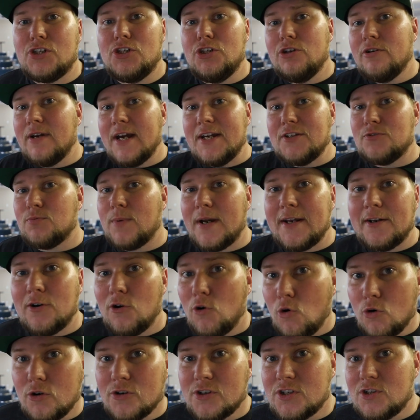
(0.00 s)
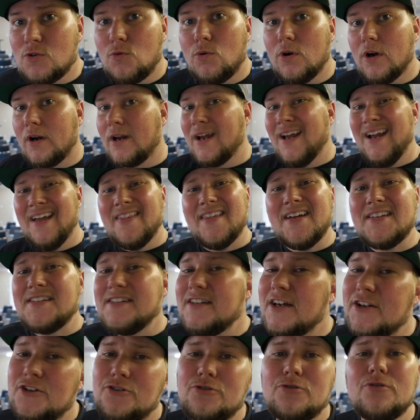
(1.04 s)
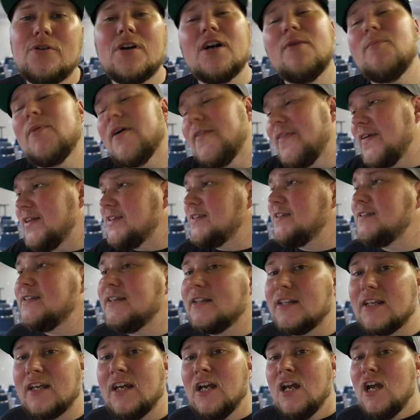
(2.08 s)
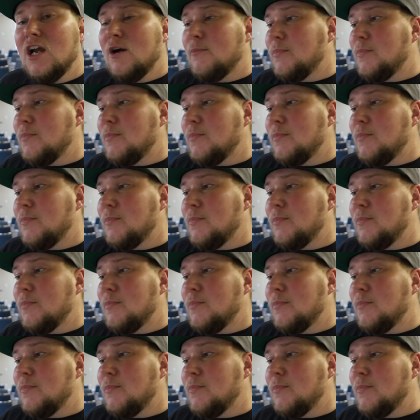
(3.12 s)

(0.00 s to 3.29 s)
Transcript: Do you guys ride a horse to work?" That's not true. Come on, that's silly.